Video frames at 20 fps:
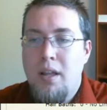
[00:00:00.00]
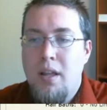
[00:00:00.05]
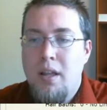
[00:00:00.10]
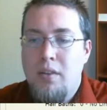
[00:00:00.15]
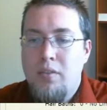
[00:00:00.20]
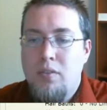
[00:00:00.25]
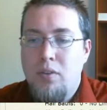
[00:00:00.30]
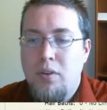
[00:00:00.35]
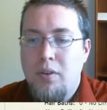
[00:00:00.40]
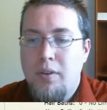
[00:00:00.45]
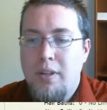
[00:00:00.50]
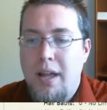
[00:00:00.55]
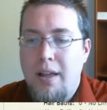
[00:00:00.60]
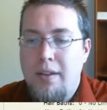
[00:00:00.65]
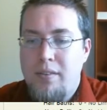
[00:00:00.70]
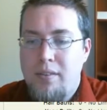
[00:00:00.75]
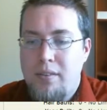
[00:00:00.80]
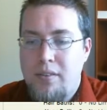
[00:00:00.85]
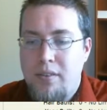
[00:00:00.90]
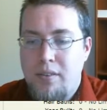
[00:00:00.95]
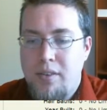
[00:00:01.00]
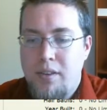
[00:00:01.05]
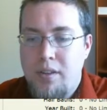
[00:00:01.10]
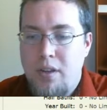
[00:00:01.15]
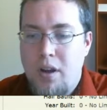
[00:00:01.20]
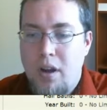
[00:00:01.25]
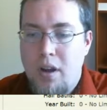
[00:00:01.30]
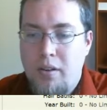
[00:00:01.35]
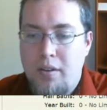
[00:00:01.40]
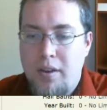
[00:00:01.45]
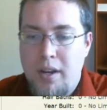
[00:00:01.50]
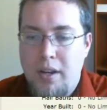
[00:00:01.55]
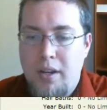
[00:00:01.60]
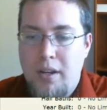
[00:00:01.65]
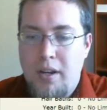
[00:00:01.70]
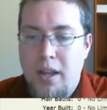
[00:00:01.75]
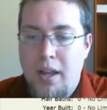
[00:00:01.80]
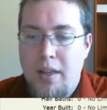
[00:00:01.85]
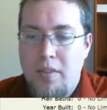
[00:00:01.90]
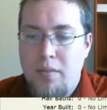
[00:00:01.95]
Sold houses are in the dark green,
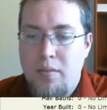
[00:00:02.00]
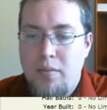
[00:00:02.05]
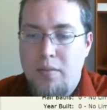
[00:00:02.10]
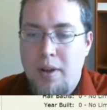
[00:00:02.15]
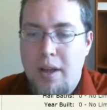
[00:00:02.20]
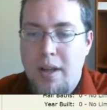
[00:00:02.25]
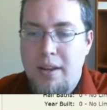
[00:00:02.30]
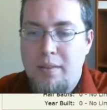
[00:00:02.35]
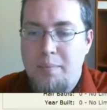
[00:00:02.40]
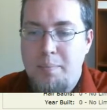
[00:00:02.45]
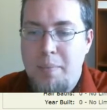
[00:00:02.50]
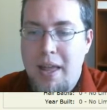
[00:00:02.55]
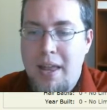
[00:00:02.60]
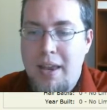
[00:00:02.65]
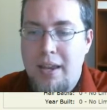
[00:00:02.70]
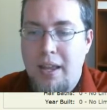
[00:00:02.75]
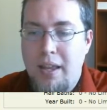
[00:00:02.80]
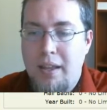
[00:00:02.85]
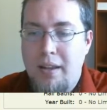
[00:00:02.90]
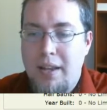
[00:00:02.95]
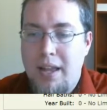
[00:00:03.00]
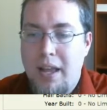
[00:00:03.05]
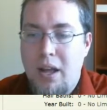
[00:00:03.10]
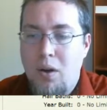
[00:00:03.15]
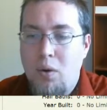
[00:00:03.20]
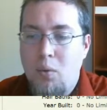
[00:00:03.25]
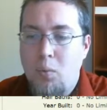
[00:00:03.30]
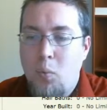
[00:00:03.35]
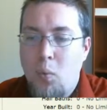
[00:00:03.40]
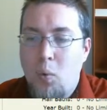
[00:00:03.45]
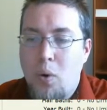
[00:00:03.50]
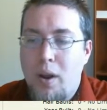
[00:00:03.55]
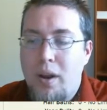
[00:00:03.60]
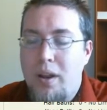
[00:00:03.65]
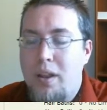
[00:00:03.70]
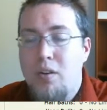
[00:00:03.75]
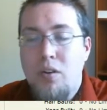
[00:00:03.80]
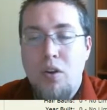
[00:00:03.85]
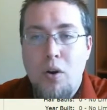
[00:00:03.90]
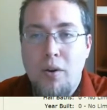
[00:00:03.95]
and the red is pending. Now, what do
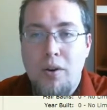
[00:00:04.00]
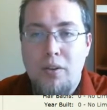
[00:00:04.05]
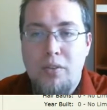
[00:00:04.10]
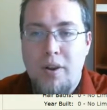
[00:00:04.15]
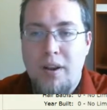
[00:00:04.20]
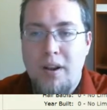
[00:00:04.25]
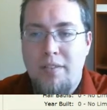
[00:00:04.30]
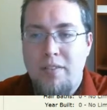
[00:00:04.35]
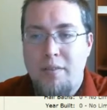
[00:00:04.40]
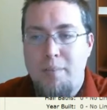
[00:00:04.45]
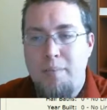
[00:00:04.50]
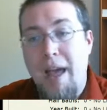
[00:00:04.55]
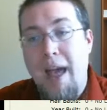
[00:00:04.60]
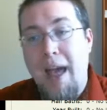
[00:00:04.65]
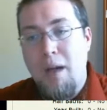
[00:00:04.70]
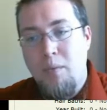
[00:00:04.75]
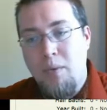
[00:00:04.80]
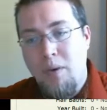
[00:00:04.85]
you notice right off the bat?